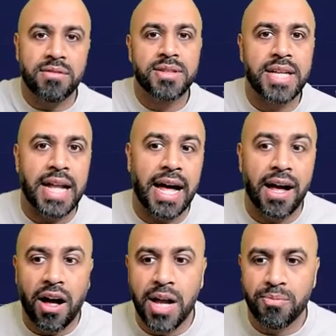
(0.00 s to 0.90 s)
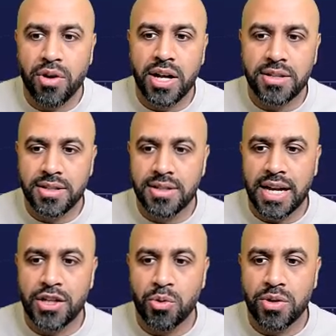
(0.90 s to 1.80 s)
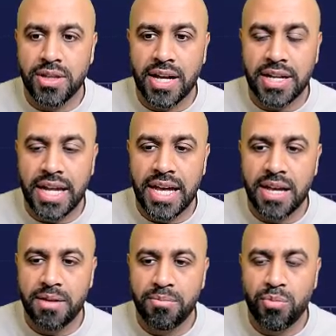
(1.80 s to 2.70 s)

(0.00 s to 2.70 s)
sell it at a high price, as you would have done here,